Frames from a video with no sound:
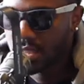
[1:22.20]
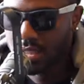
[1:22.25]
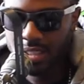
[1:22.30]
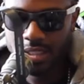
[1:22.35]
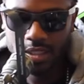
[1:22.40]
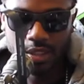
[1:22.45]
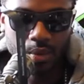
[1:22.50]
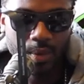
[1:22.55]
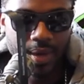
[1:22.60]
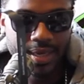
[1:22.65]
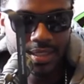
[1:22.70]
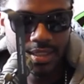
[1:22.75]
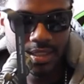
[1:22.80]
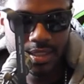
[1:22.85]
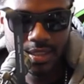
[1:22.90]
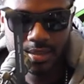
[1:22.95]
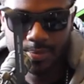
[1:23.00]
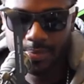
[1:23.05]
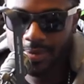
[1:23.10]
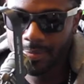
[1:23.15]

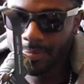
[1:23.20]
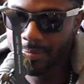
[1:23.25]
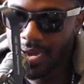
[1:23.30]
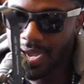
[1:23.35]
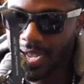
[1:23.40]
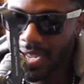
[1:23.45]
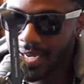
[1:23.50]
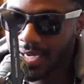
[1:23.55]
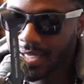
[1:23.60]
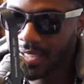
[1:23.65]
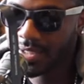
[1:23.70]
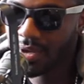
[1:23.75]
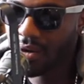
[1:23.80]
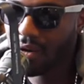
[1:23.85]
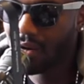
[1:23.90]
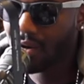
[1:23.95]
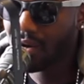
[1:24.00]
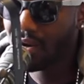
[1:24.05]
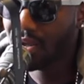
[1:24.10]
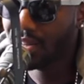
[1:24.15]
situations, but mine is
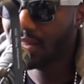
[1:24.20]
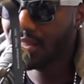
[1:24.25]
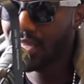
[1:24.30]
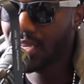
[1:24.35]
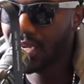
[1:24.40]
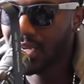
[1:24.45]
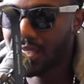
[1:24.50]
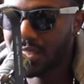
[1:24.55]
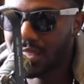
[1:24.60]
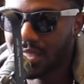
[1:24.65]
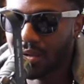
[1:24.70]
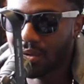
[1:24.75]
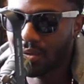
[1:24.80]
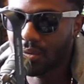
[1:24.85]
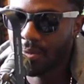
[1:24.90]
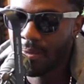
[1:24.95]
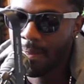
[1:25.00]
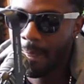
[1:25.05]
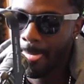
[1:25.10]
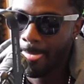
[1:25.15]
all authentic.
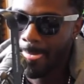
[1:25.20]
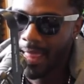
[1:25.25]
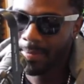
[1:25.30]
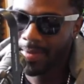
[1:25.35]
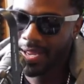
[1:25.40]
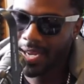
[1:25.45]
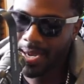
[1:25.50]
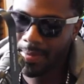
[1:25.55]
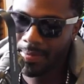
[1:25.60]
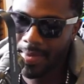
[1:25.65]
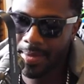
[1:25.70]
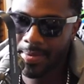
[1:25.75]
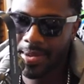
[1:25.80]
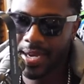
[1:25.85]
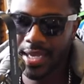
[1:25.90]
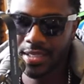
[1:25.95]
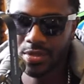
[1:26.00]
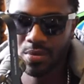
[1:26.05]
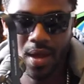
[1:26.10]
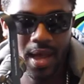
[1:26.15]
So. I mean, maybe
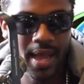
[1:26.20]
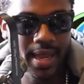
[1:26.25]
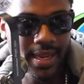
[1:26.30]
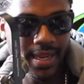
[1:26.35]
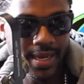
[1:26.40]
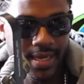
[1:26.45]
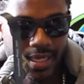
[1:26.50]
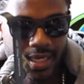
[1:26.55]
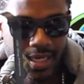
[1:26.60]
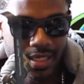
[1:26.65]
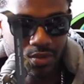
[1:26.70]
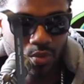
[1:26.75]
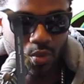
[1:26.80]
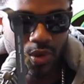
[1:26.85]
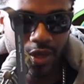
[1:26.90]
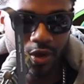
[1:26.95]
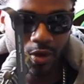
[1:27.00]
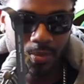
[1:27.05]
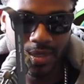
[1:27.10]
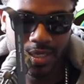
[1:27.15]
that's why it does
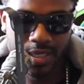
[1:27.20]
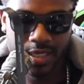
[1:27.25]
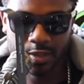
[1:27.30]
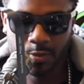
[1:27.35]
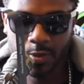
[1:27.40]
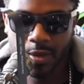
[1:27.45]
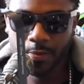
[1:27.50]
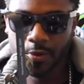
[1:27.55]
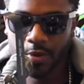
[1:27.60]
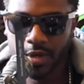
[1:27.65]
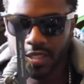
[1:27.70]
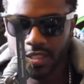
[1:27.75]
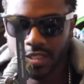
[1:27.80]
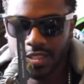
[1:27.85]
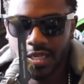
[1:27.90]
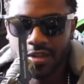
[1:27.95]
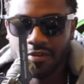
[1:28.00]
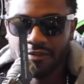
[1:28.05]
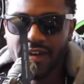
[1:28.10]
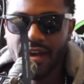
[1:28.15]
well because people can
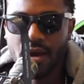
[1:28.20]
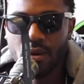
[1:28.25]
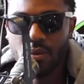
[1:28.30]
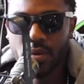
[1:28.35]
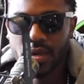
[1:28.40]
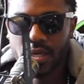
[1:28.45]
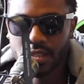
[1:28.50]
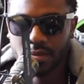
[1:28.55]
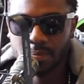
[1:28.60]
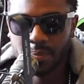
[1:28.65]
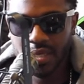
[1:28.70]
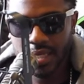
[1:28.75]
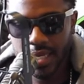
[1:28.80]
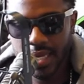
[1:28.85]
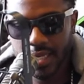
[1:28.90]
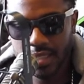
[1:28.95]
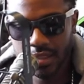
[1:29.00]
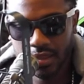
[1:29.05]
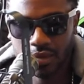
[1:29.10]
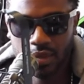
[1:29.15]
sniff out when it's BS,
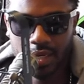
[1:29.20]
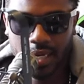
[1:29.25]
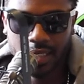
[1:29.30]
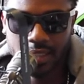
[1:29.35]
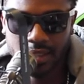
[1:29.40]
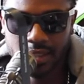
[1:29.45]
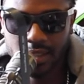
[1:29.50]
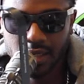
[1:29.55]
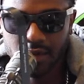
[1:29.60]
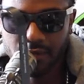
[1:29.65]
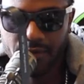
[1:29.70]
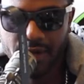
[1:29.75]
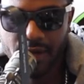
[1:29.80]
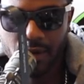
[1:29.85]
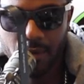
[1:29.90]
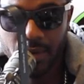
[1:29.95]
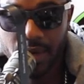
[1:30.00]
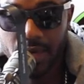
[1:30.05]
yeah. and they can sniff out